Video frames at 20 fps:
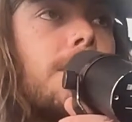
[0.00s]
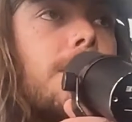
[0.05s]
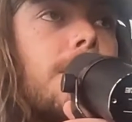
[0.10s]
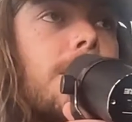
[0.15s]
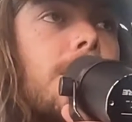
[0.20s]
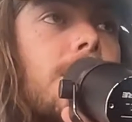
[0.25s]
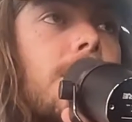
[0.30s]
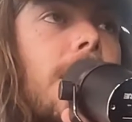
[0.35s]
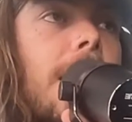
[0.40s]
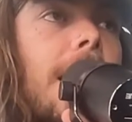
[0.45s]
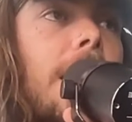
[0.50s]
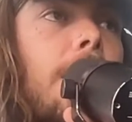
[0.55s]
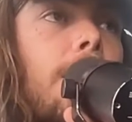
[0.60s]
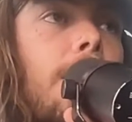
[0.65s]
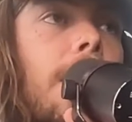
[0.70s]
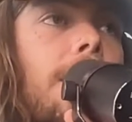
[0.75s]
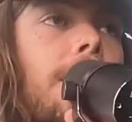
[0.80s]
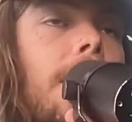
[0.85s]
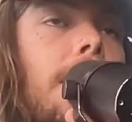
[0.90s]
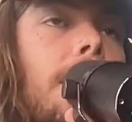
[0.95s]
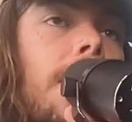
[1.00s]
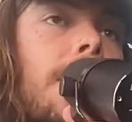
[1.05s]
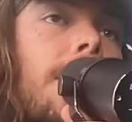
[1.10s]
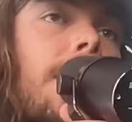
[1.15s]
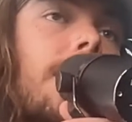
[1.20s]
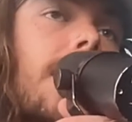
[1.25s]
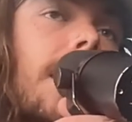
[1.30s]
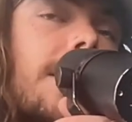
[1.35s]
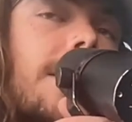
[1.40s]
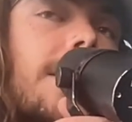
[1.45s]
So anyway,
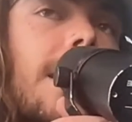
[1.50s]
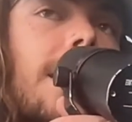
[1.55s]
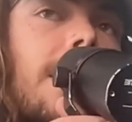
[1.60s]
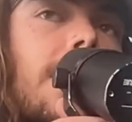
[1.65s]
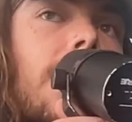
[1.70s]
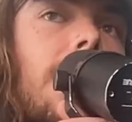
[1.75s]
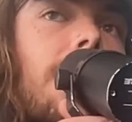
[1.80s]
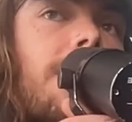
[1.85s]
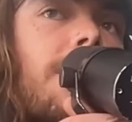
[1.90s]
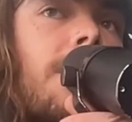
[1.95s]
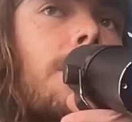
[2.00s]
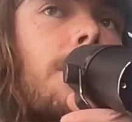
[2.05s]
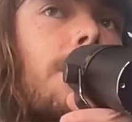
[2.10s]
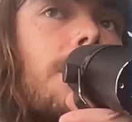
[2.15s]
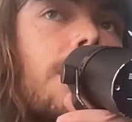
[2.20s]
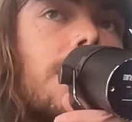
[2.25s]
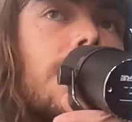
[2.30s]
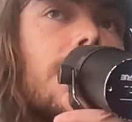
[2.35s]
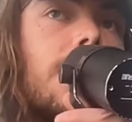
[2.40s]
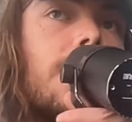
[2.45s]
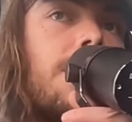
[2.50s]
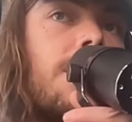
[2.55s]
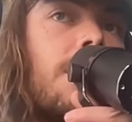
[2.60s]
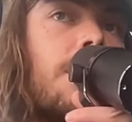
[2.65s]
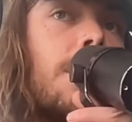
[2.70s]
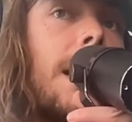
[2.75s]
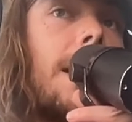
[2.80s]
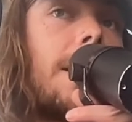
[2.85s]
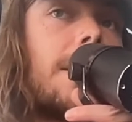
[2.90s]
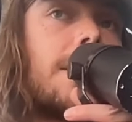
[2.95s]
and the lesson I learned from
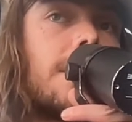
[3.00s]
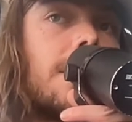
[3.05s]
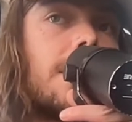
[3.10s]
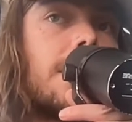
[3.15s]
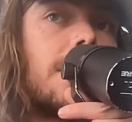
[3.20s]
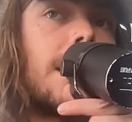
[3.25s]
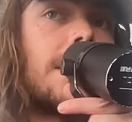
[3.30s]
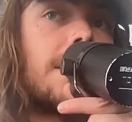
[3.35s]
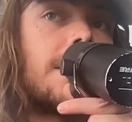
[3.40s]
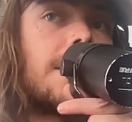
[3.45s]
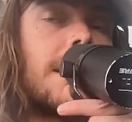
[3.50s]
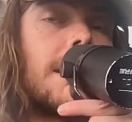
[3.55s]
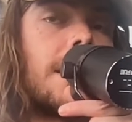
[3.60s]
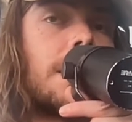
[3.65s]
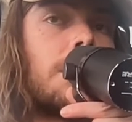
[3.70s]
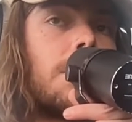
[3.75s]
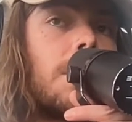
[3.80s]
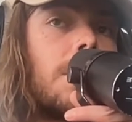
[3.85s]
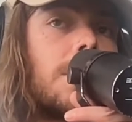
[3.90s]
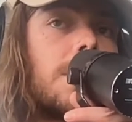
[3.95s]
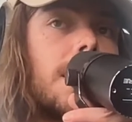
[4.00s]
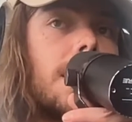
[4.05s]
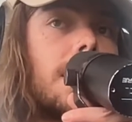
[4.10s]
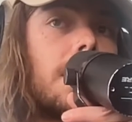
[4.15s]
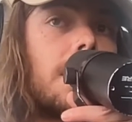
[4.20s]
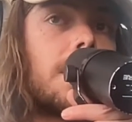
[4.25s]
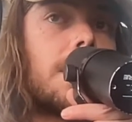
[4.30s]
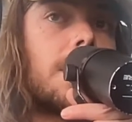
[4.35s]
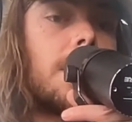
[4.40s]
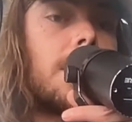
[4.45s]
that second
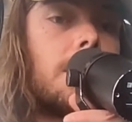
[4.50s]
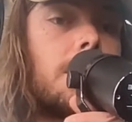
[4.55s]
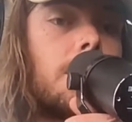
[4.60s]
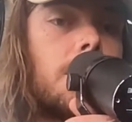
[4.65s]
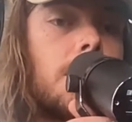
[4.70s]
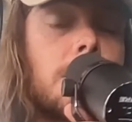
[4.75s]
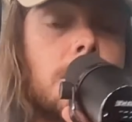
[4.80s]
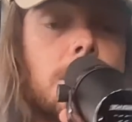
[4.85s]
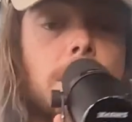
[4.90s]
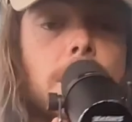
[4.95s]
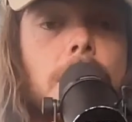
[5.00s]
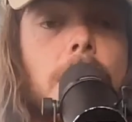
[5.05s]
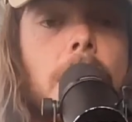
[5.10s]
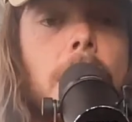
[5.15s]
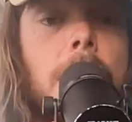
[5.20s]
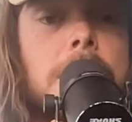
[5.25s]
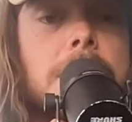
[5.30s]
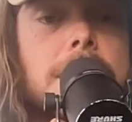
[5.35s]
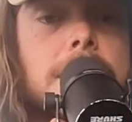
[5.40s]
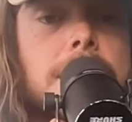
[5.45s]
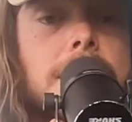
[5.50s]
project, which is called Onwards to